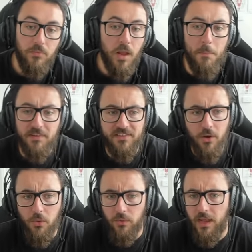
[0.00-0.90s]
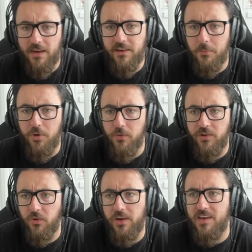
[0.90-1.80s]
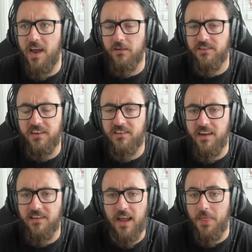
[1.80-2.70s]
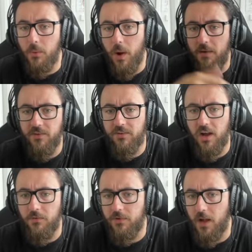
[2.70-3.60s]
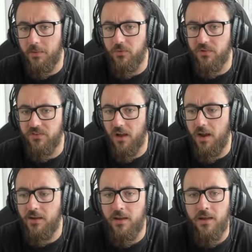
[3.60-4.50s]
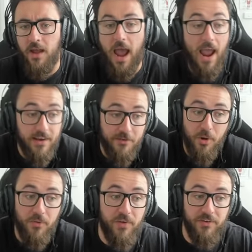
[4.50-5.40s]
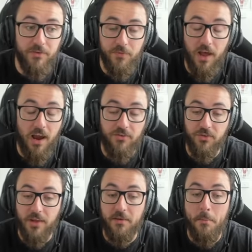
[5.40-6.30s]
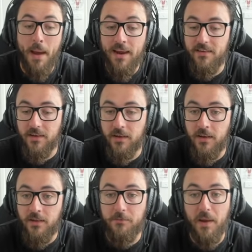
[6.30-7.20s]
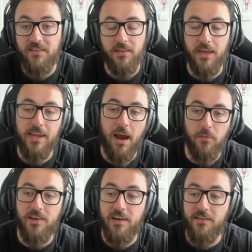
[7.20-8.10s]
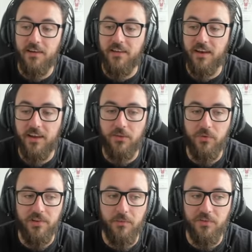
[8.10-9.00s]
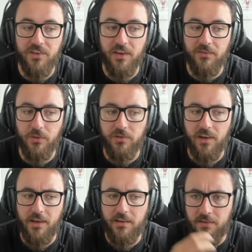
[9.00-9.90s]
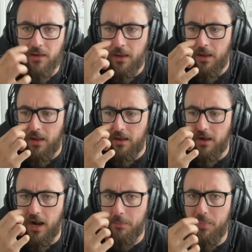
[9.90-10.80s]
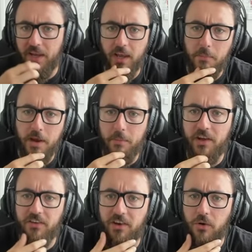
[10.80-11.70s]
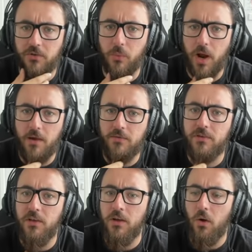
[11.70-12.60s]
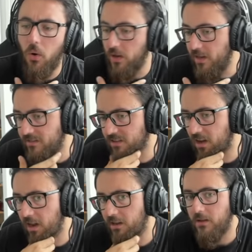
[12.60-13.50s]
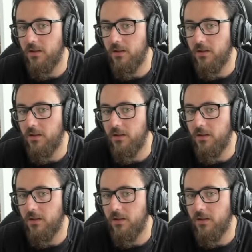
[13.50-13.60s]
But still, Lane's in a beautiful. He's only down six CS, and the wave is kind of coming to his side. And he's burned Viktor's flash, so that's amazing. This basically guarantees that he's going to get to his level six. So it looks like he's kind of pinging mid because he knows the waves on his side.